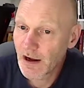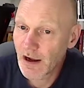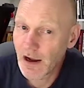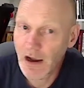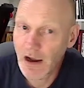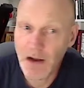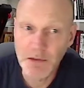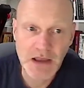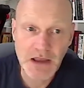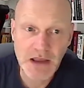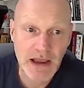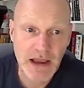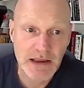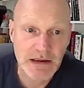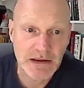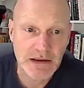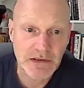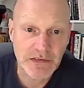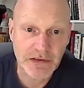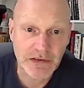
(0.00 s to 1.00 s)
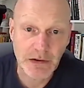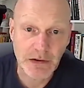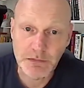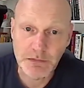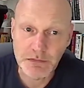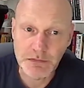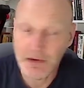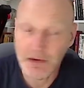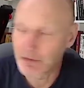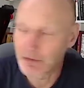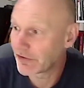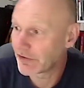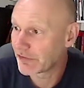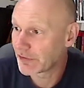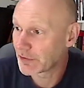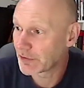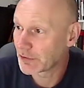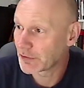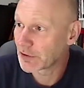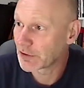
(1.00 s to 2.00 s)
Okay, so just to
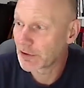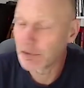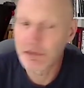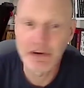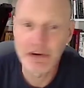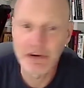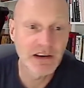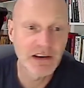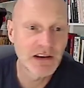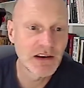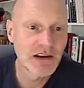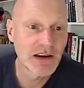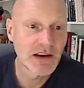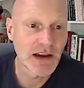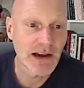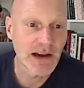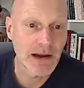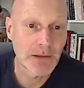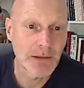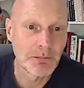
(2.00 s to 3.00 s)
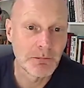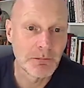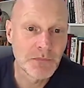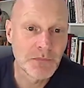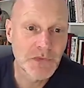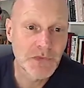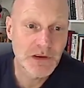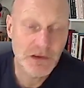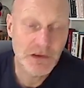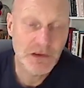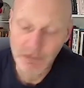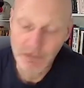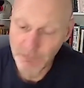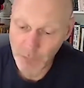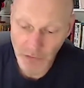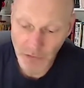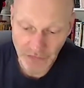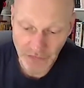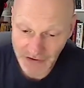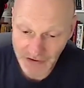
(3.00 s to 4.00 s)
conclude,
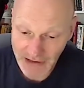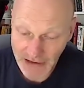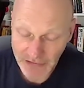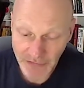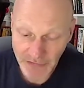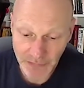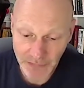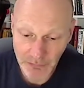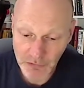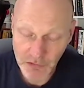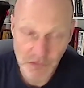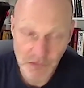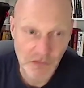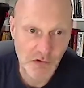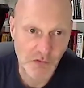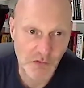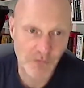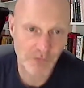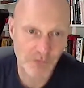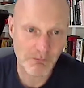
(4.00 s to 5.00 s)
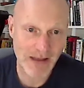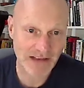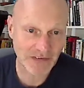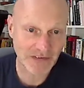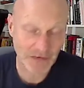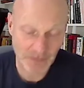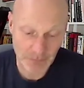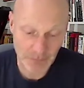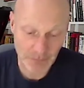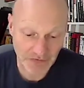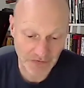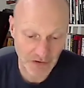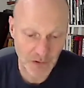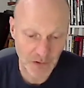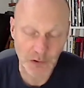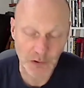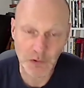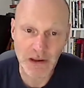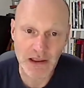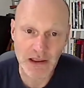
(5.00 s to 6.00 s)
once again, some masses of
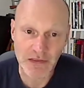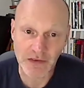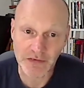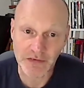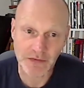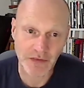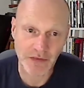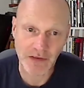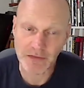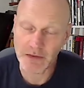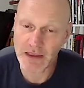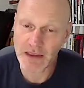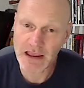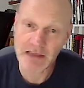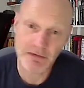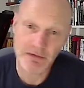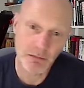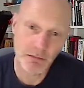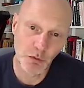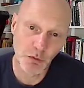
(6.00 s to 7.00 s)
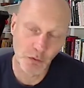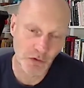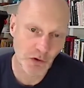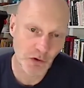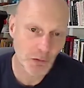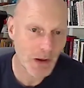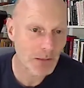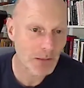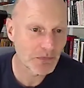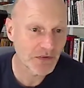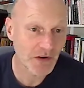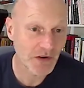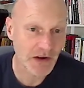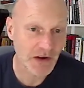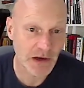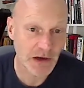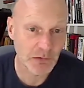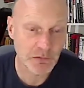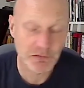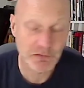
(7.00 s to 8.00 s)
material here. There's even more on the website, and
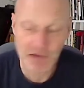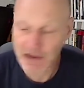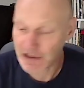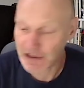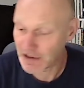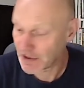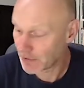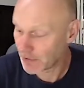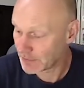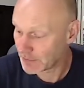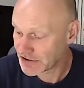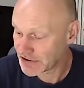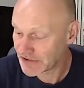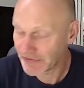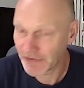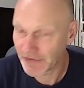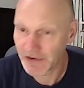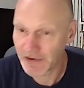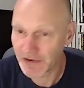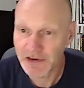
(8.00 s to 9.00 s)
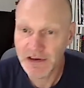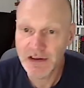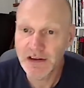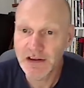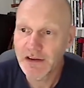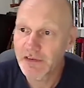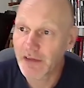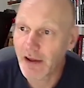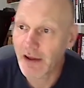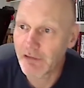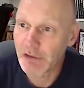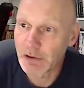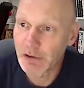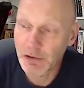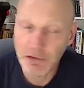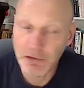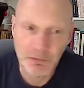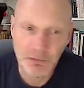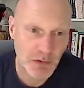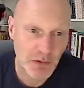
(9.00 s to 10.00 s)
I would really encourage you to have a
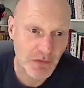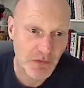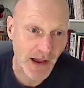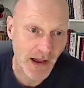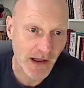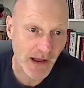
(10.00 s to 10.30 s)
look through that.